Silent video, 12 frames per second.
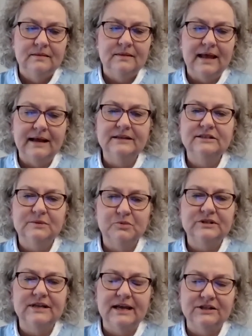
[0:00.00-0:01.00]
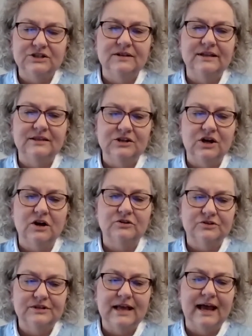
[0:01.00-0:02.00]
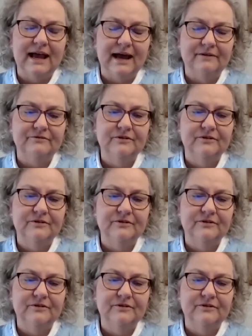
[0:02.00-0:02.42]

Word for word: That is the protection that the doctors have.